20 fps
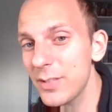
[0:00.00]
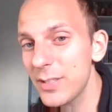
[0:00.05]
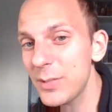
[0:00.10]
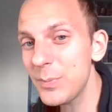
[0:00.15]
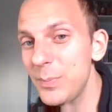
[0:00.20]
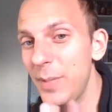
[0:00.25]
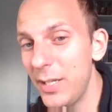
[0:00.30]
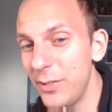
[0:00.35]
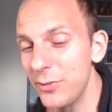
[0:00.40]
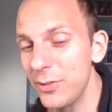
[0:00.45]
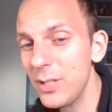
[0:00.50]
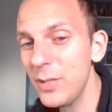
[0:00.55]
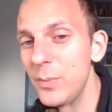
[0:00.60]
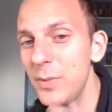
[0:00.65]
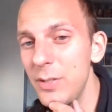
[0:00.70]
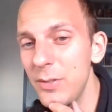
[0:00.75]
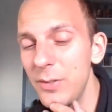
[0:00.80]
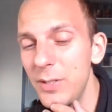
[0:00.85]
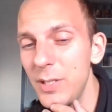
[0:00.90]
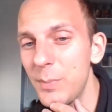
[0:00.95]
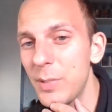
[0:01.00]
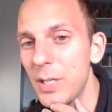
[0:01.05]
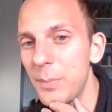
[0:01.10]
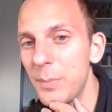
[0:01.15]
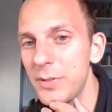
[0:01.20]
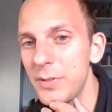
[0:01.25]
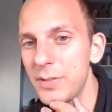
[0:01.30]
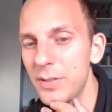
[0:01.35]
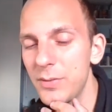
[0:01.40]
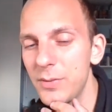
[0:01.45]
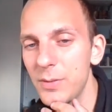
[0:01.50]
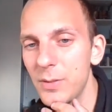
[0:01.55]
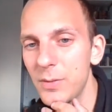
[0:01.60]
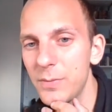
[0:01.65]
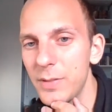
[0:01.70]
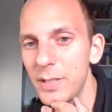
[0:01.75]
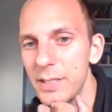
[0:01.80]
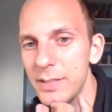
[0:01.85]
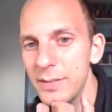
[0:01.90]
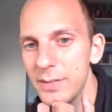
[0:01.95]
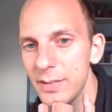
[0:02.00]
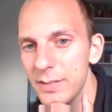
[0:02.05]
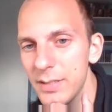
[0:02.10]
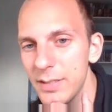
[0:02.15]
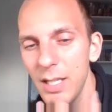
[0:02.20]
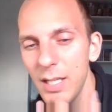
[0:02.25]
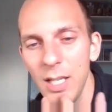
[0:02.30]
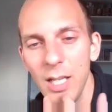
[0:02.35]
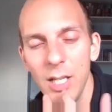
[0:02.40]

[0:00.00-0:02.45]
especially when you see prepositional phrases,